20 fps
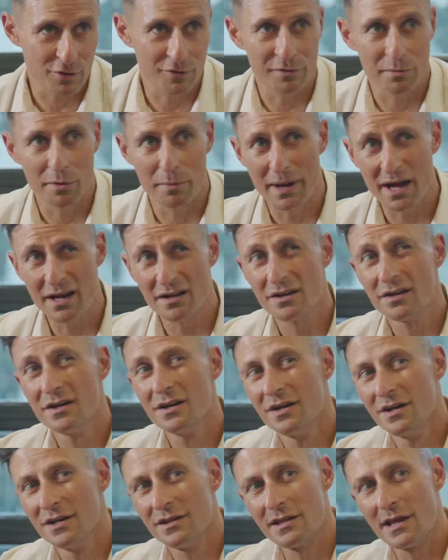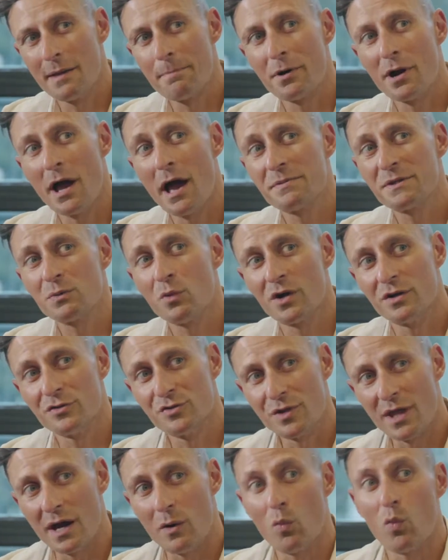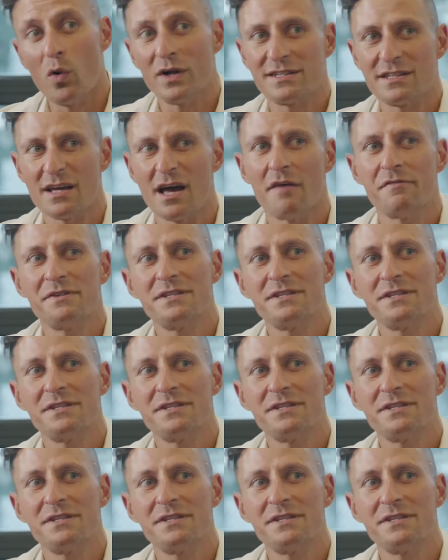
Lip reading: or from a bank. They perhaps want to do that once they have